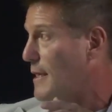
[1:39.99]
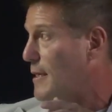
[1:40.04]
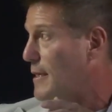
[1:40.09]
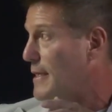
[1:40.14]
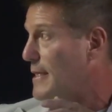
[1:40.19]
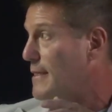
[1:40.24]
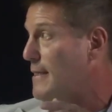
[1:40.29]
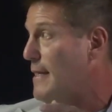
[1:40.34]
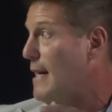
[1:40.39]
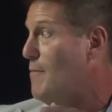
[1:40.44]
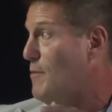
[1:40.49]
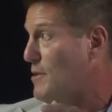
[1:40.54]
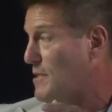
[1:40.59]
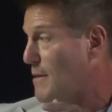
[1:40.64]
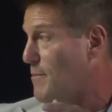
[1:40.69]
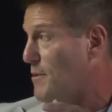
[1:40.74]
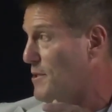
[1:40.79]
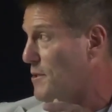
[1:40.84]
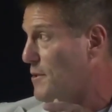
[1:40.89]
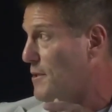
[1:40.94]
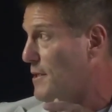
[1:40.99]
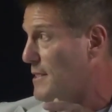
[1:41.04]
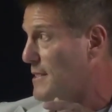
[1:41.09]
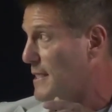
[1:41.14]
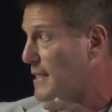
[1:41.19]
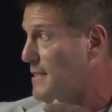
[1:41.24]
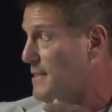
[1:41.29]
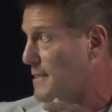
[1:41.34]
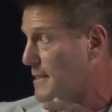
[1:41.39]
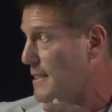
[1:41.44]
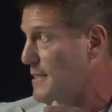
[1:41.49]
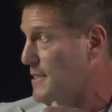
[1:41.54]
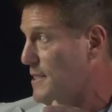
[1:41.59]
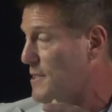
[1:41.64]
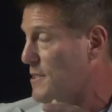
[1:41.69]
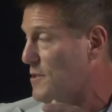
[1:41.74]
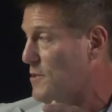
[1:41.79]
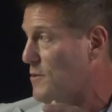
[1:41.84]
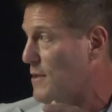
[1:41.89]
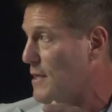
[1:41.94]
e-commerce opportunities that I just
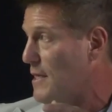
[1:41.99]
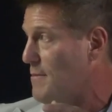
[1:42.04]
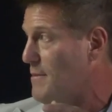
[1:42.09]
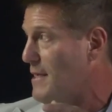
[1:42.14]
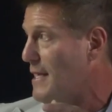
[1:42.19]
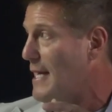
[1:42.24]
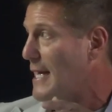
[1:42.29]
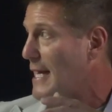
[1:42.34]
described,